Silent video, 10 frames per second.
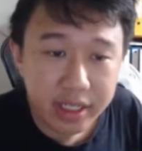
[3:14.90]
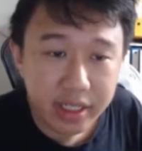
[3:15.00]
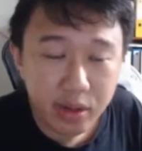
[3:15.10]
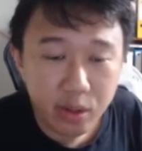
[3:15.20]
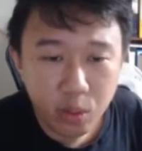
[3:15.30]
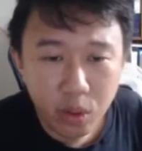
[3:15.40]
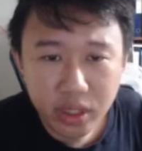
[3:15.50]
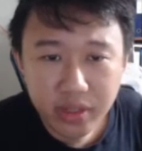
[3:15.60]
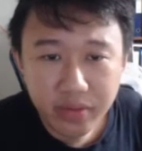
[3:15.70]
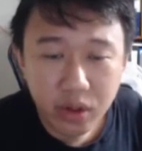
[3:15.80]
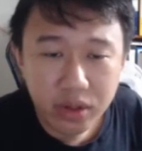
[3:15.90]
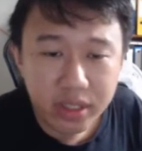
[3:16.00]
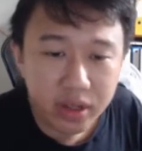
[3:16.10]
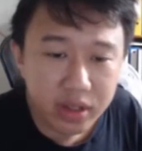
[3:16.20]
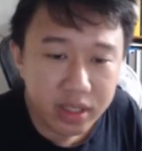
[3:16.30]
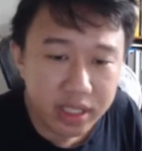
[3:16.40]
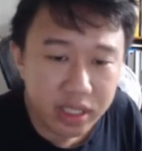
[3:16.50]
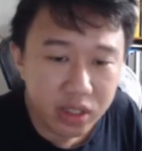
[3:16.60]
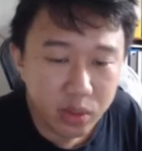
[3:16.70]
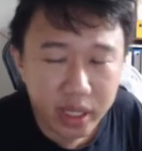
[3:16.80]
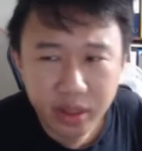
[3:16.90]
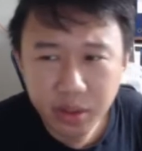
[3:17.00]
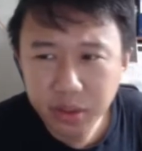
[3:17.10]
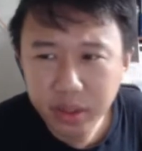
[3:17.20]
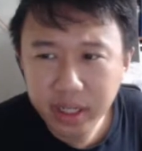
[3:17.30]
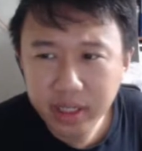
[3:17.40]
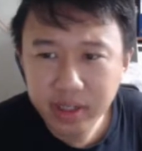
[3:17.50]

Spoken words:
The rewards for the Gauntlet this week I don't think is